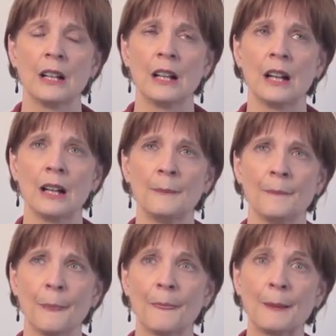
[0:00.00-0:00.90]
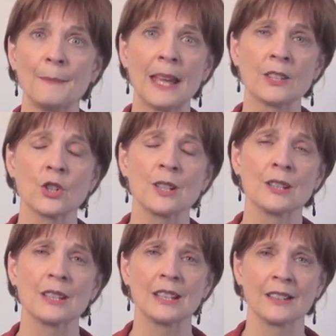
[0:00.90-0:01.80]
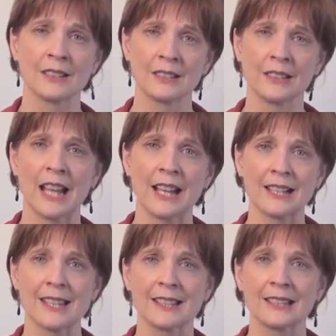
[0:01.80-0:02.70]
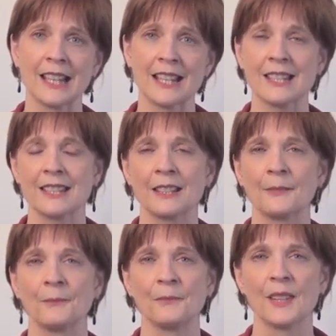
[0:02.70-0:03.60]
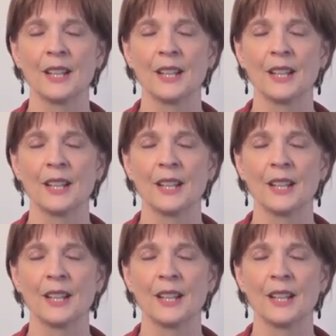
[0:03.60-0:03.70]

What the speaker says: I mentioned in the last lesson